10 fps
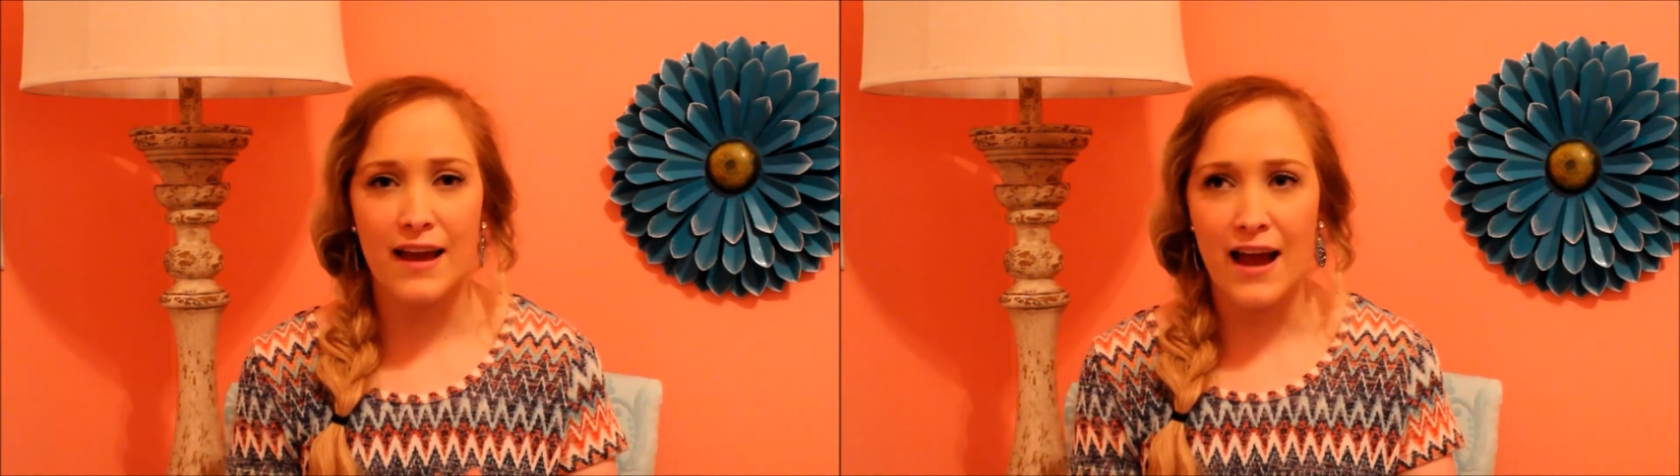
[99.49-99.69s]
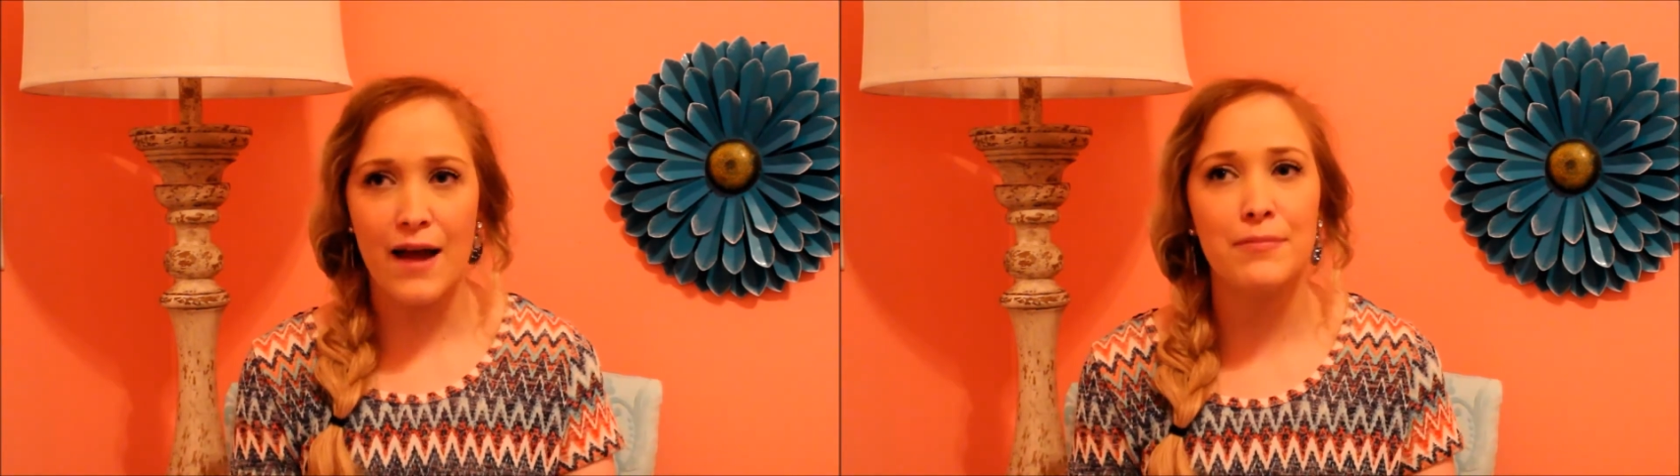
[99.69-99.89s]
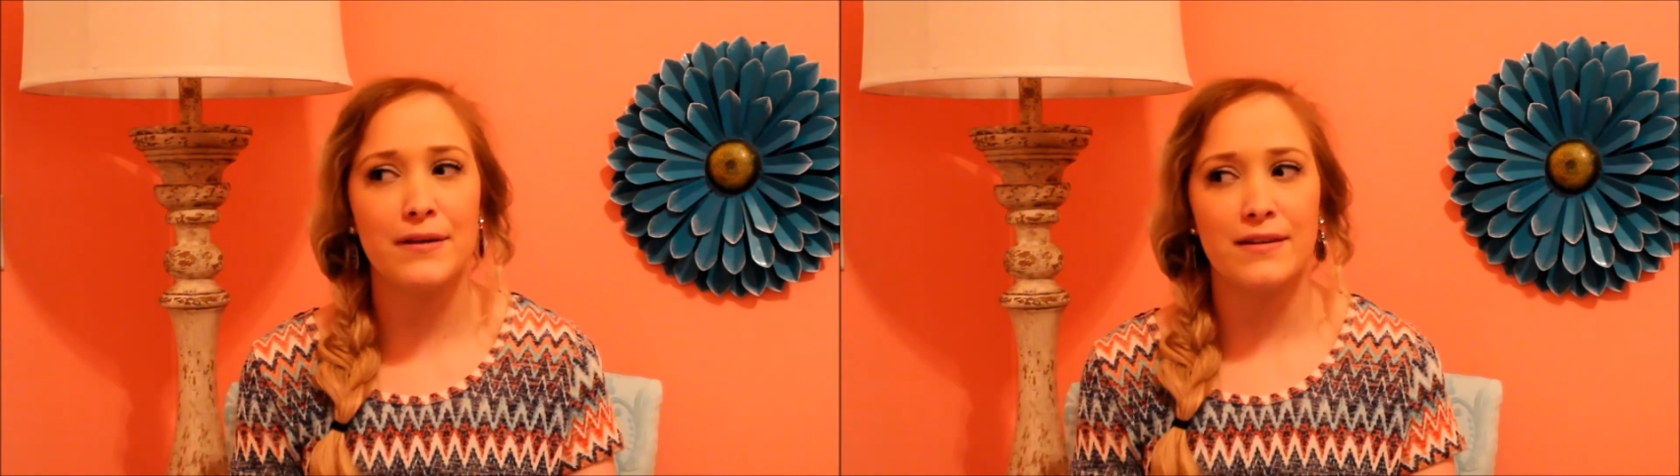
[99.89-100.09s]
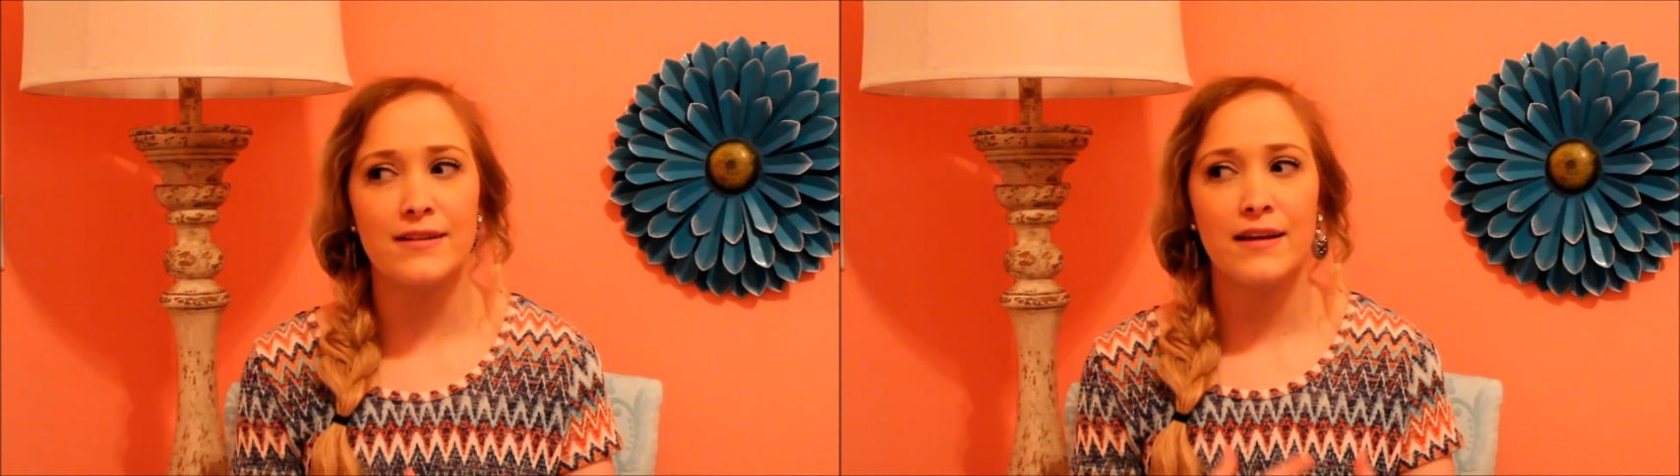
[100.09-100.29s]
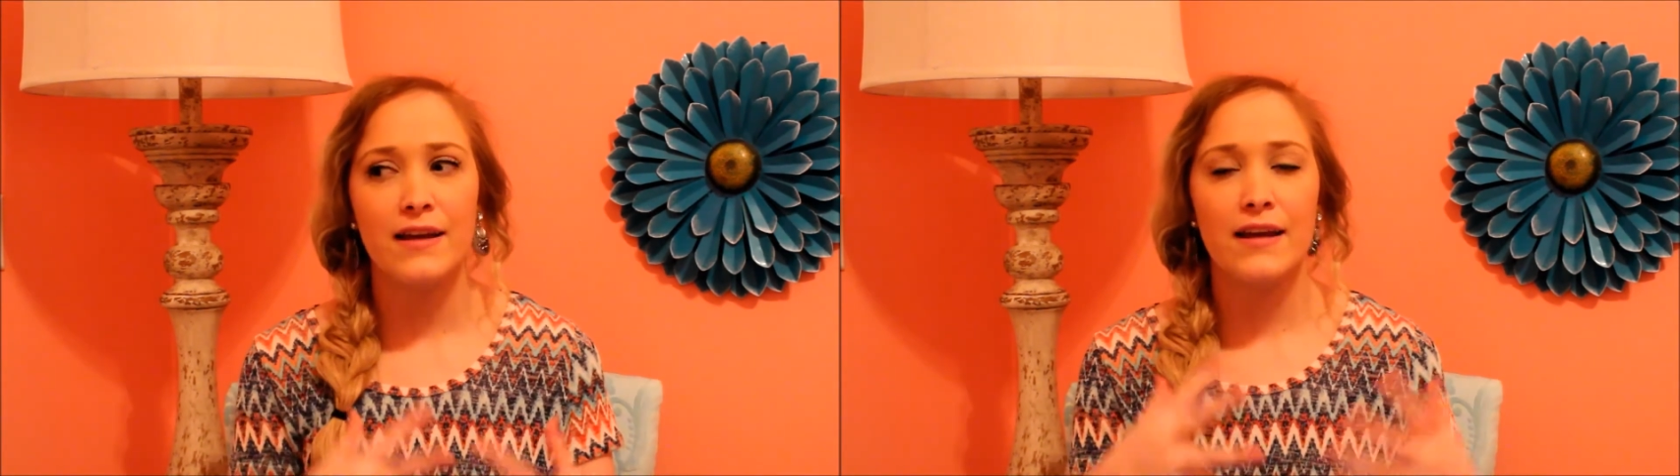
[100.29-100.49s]
happened,
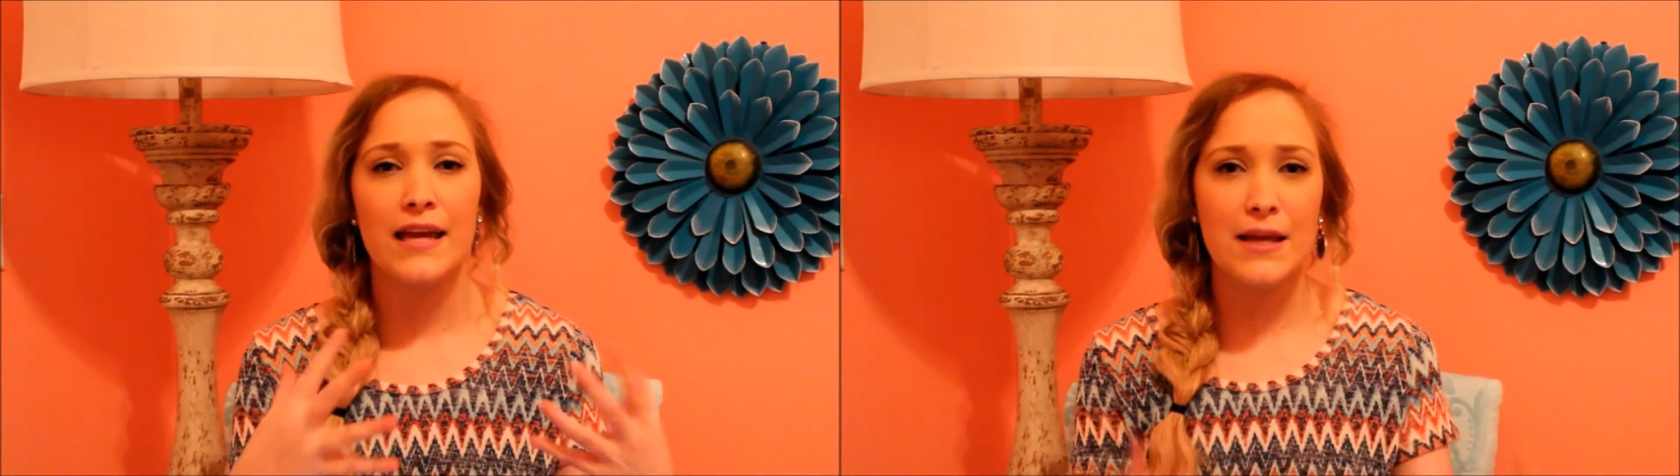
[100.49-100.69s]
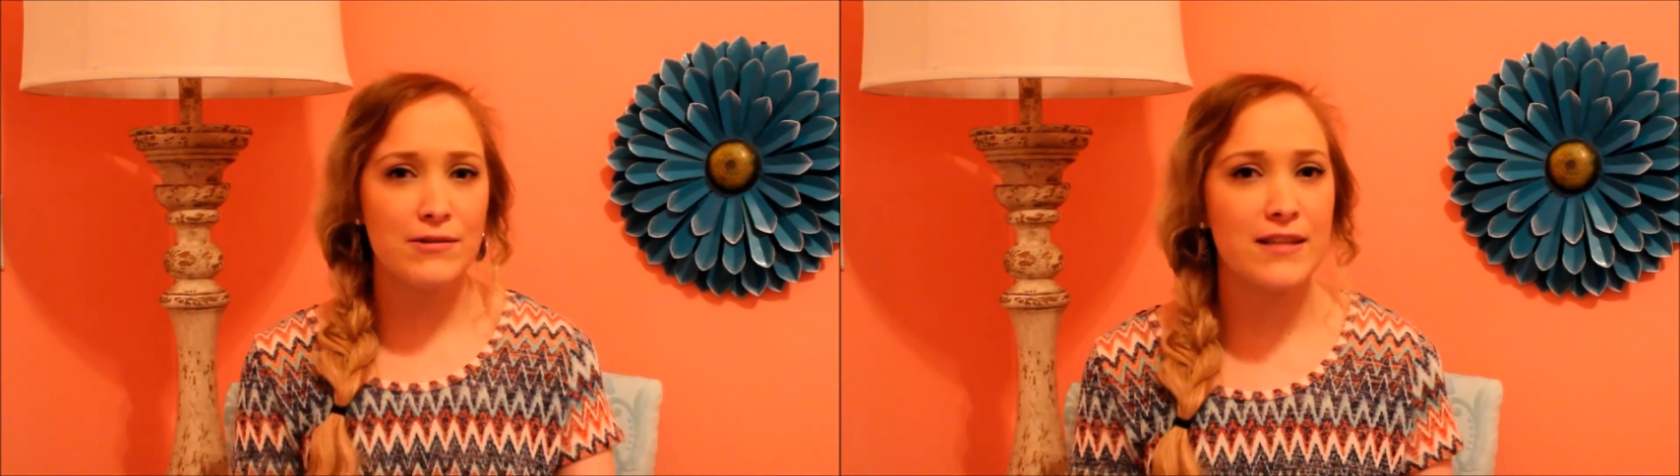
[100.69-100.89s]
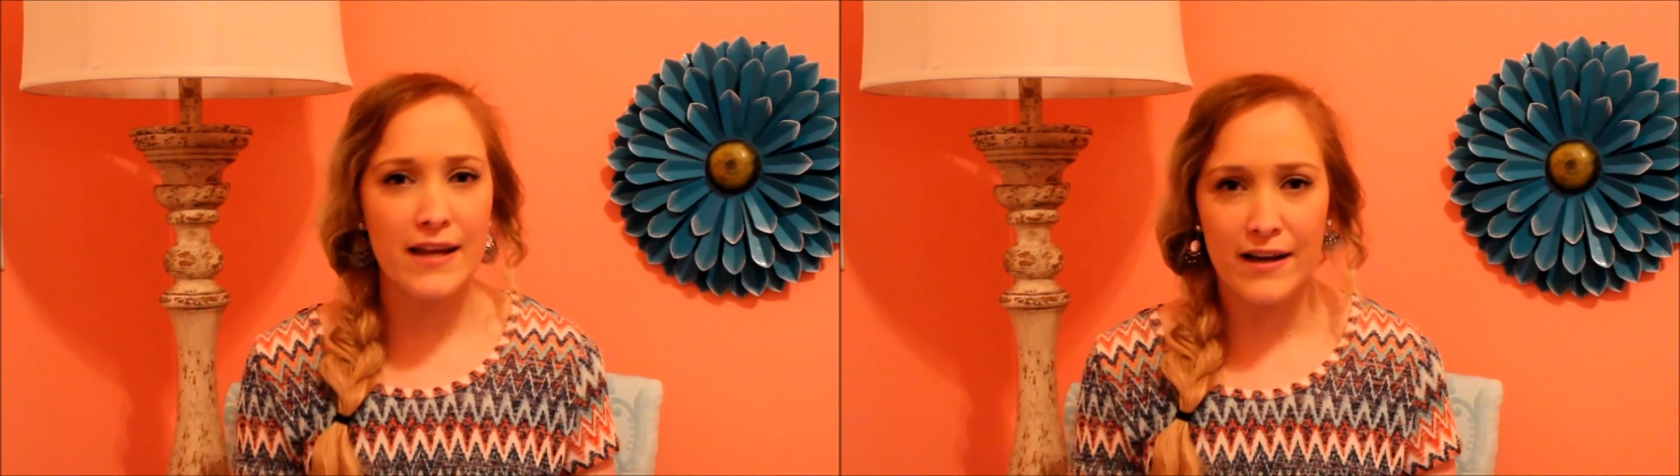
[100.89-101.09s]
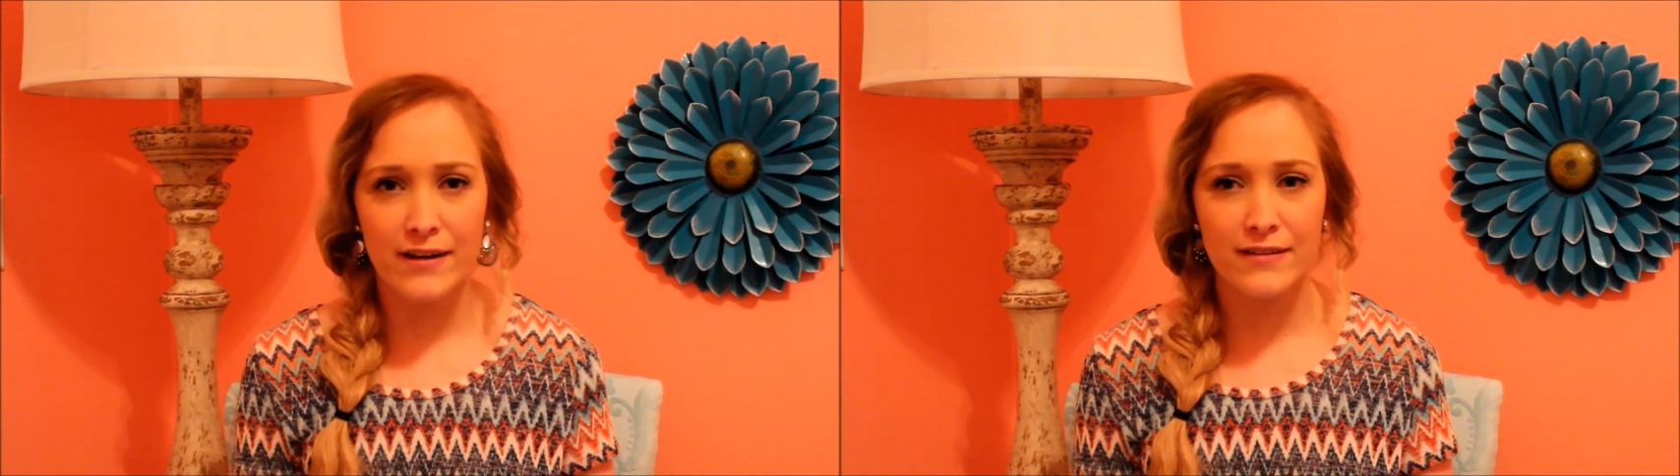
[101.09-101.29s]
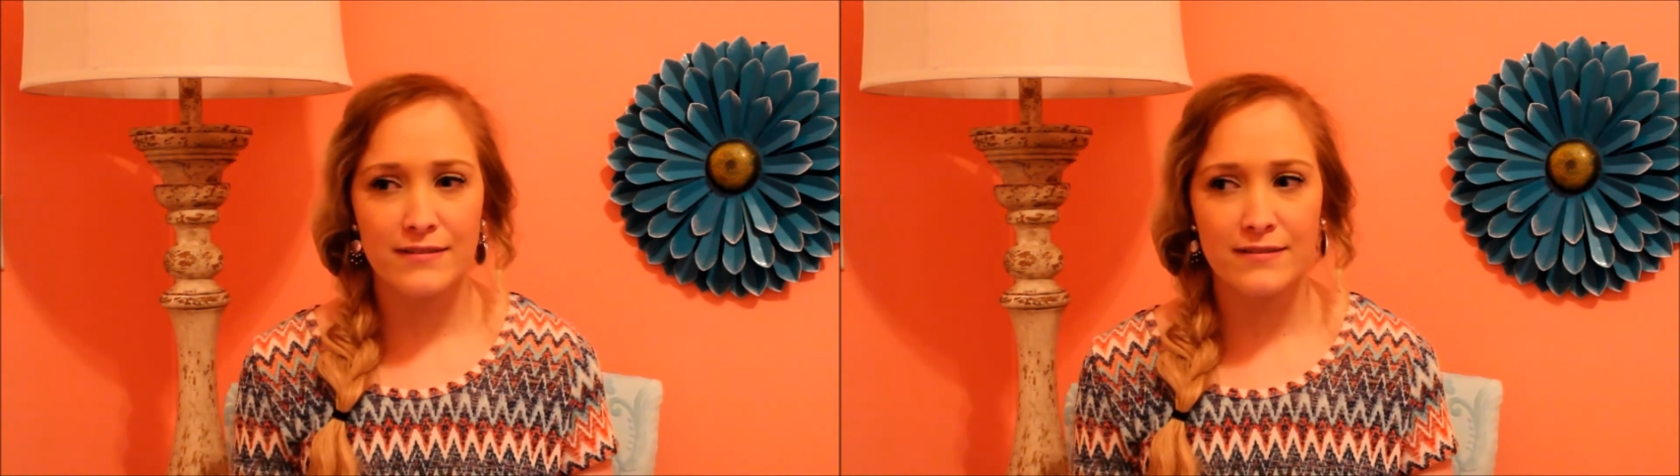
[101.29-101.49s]
he was there.